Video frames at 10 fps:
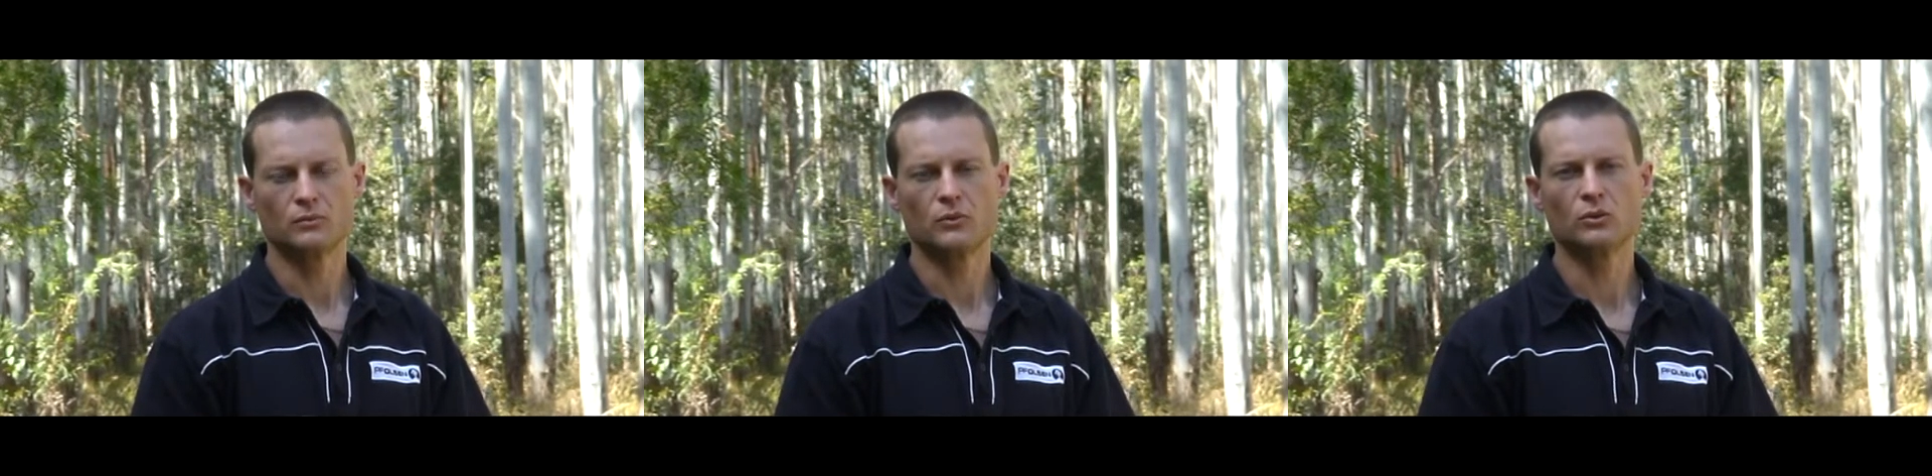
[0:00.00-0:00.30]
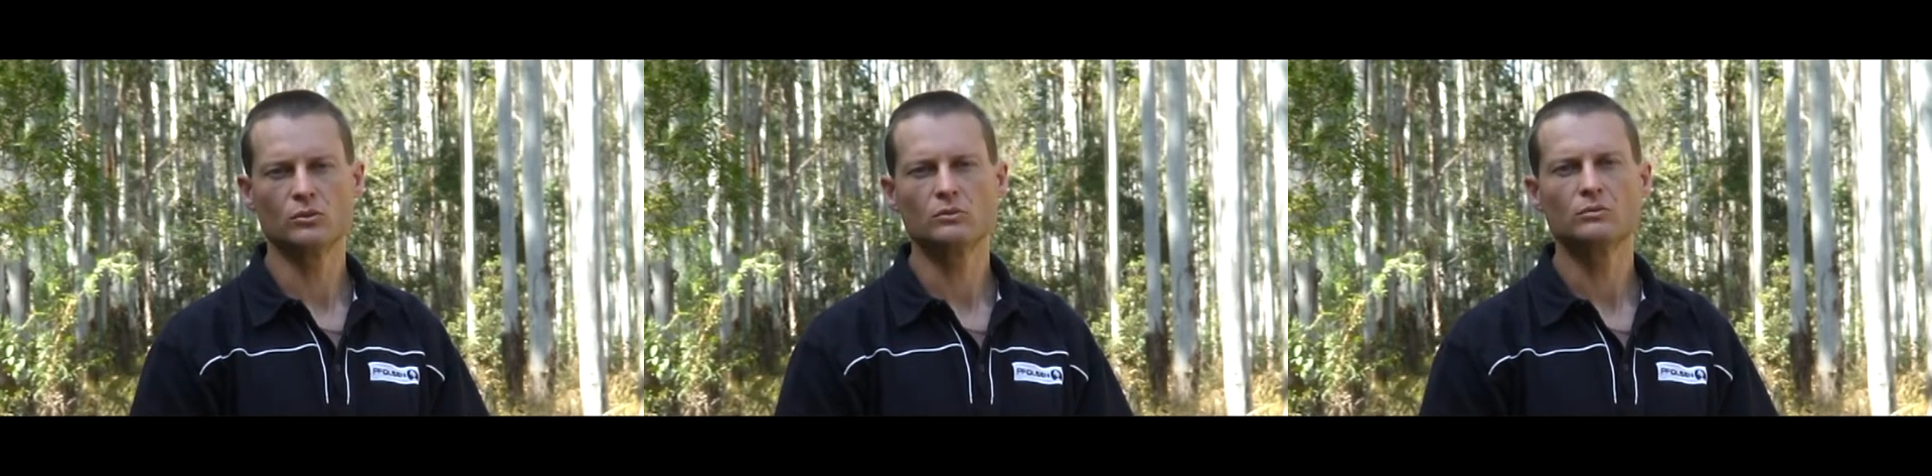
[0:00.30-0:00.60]

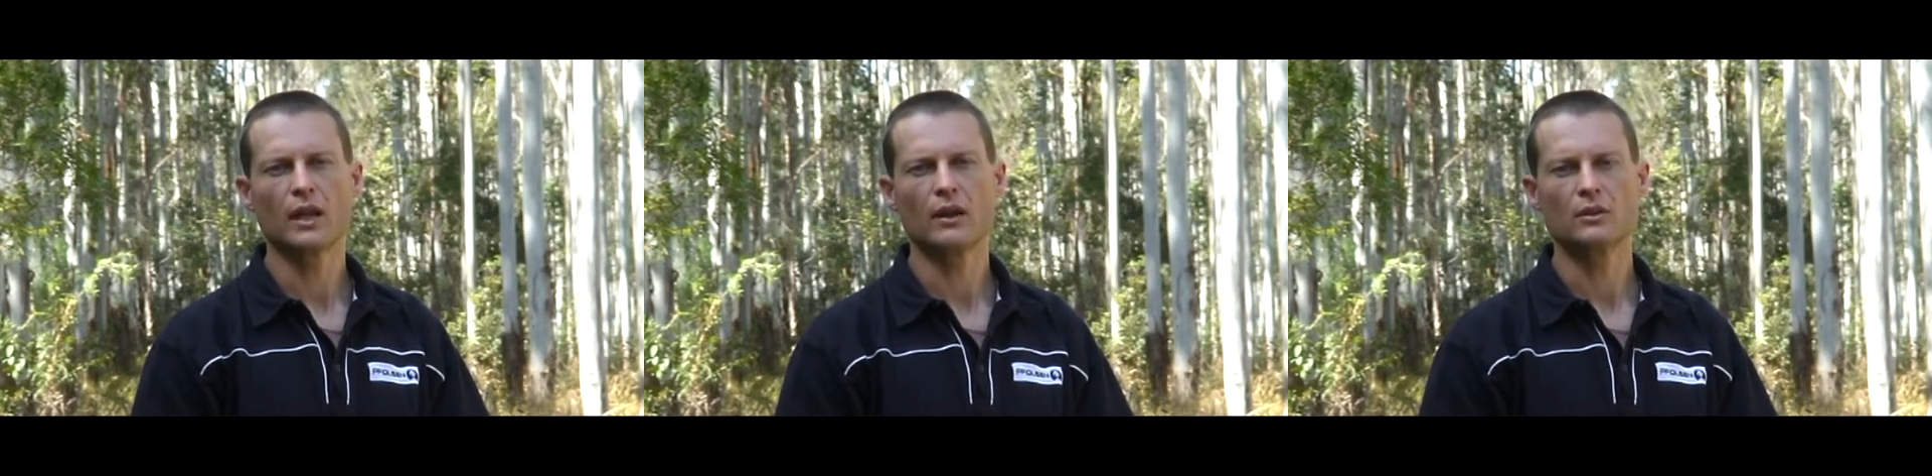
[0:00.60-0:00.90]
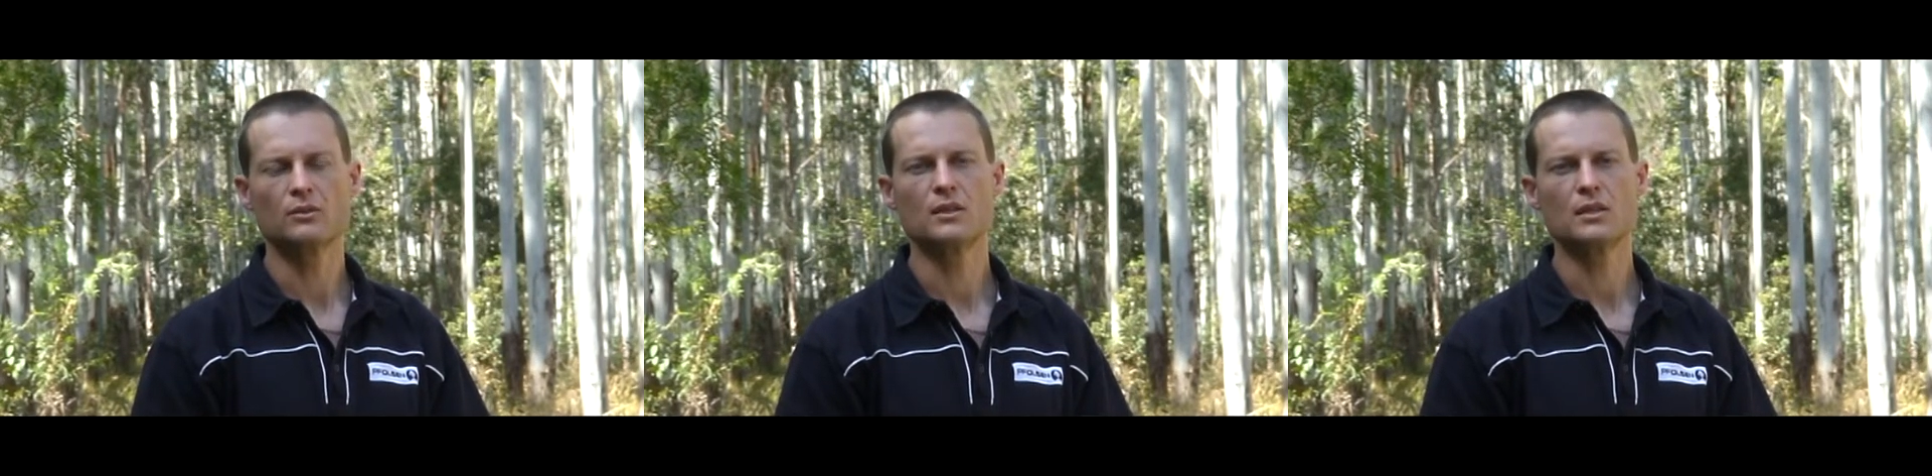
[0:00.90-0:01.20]
fuel
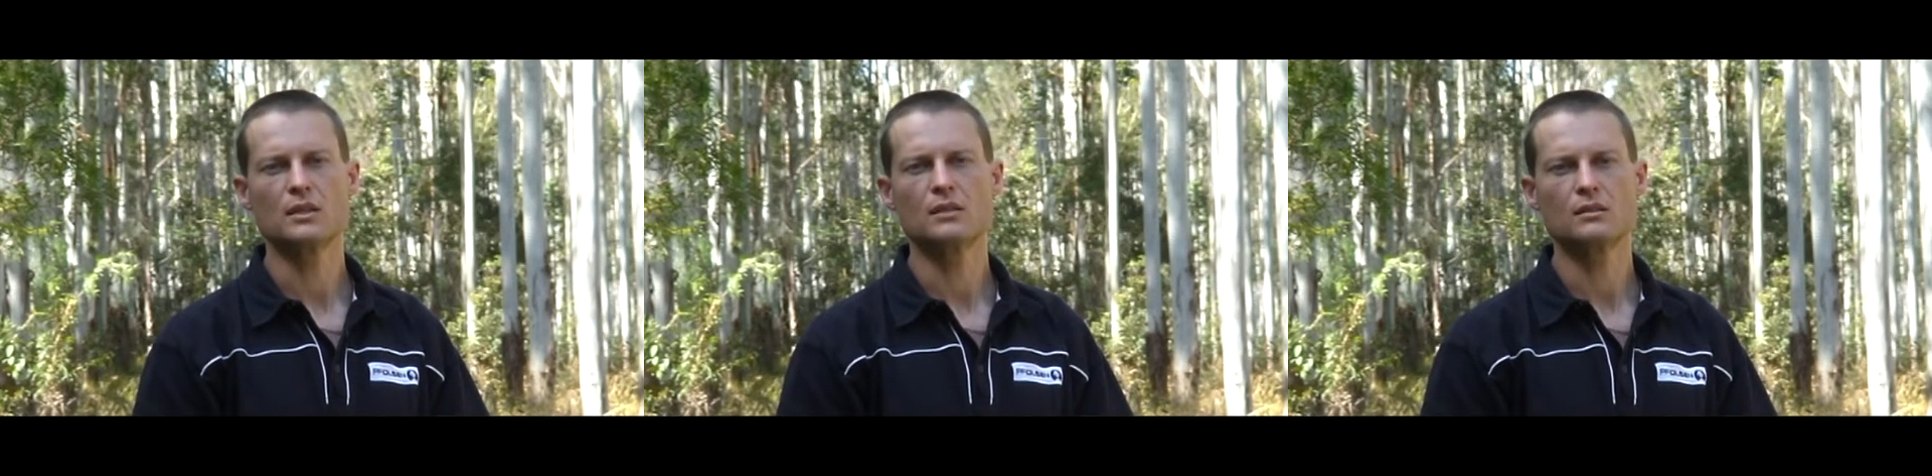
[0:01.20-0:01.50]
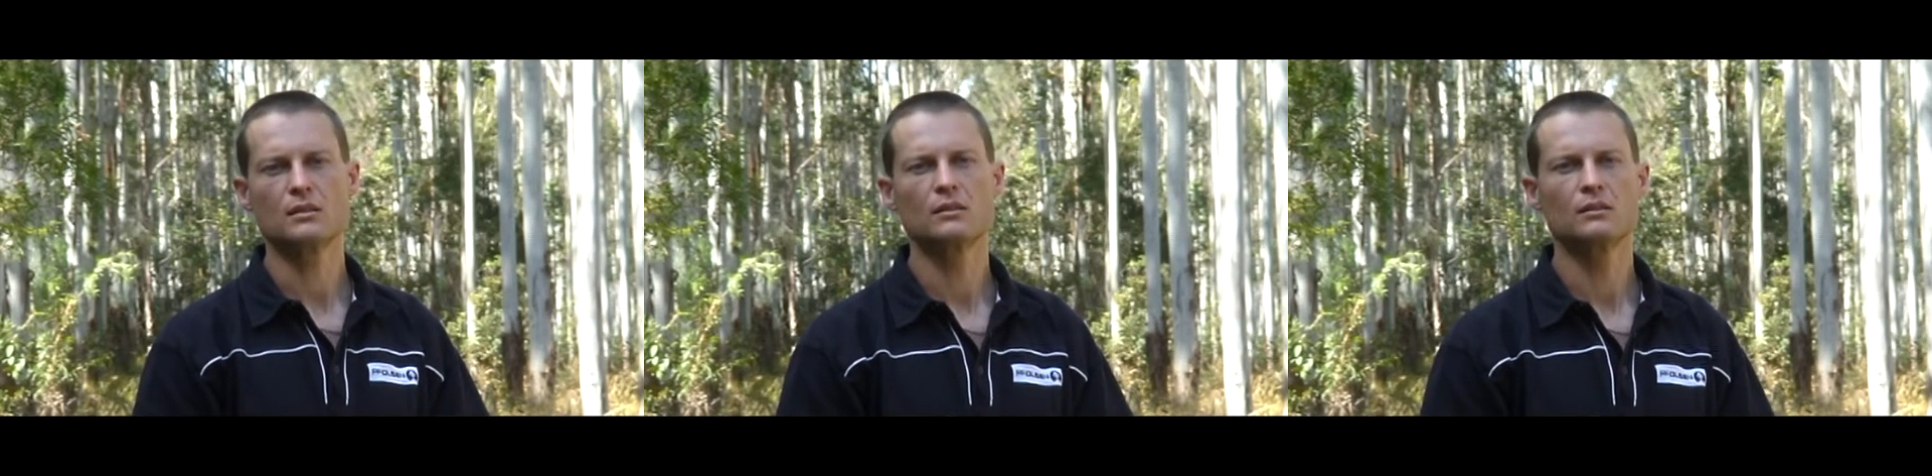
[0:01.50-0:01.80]

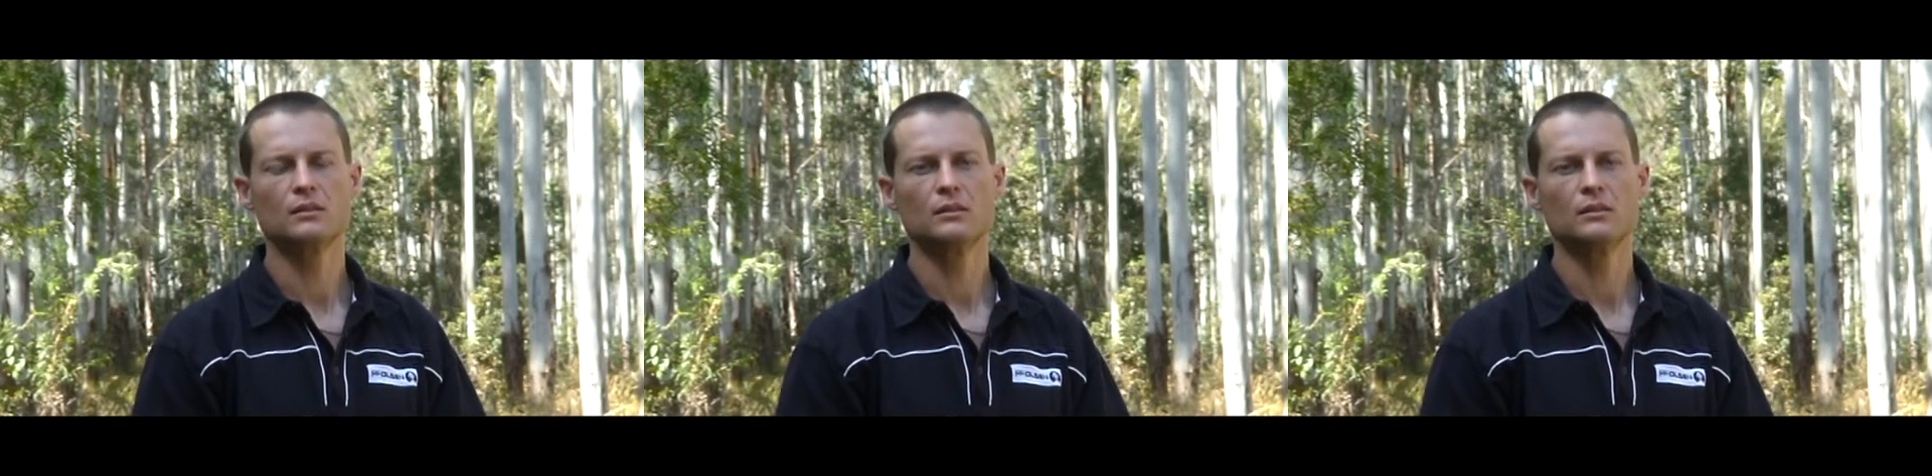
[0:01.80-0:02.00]
characteristics